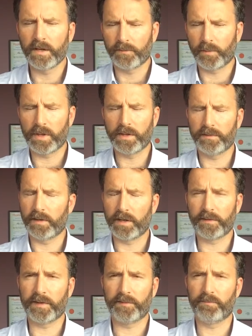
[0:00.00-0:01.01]
for
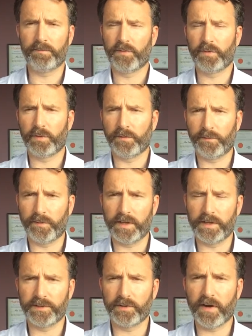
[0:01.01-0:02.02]
like this sort
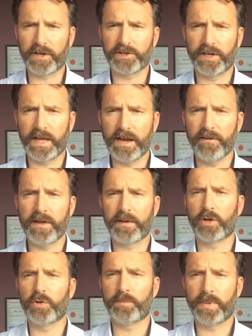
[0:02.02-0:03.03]
of direction here, it
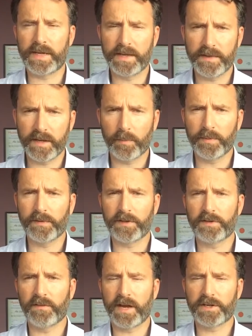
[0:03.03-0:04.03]
could be in the opposite
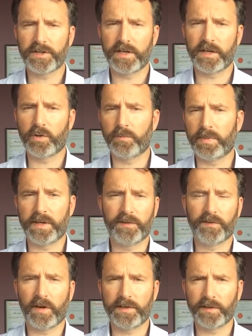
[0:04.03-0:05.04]
direction, it could be
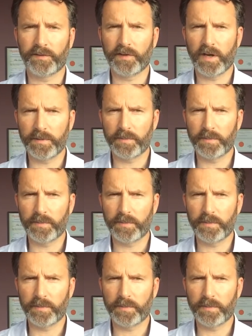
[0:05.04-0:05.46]
side to side,